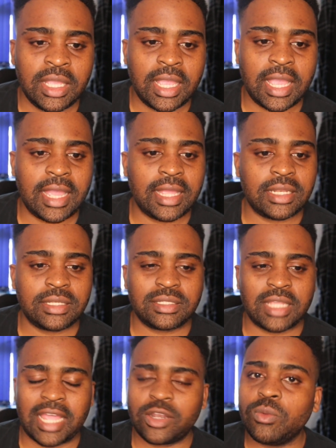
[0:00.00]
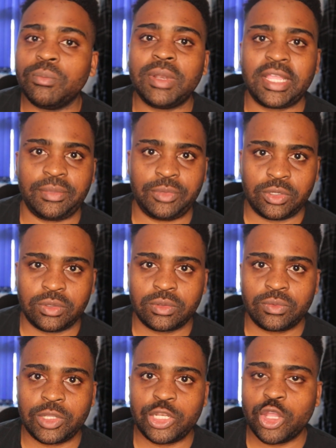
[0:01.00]
And I don't blame you.
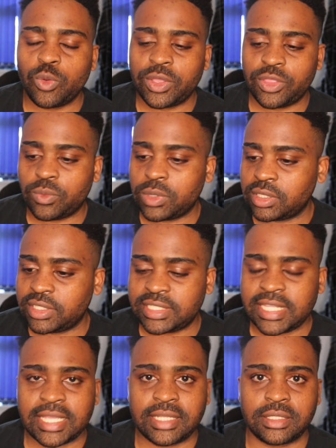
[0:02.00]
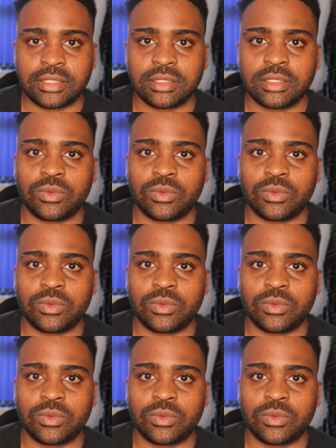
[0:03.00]
We know where the world is heading.